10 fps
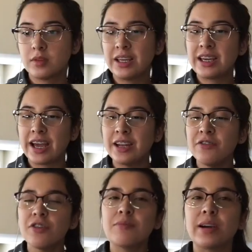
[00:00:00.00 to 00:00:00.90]
It kind
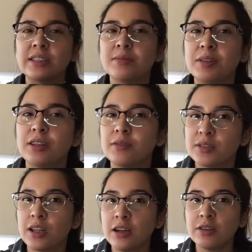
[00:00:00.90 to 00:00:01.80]
of reminds me,
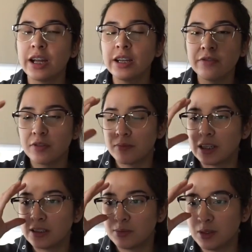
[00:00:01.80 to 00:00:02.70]
this song kind of
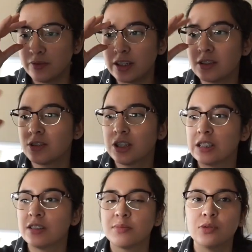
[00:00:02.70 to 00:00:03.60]
reminds me of like
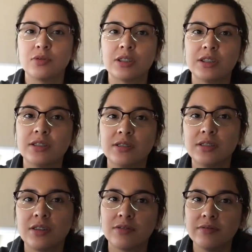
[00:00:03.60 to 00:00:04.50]
Chainsmokers,
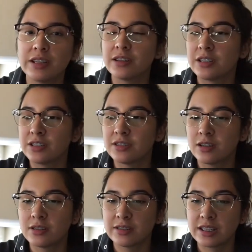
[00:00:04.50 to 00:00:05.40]
you know, like their
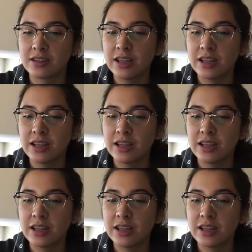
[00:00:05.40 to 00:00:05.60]
songs, like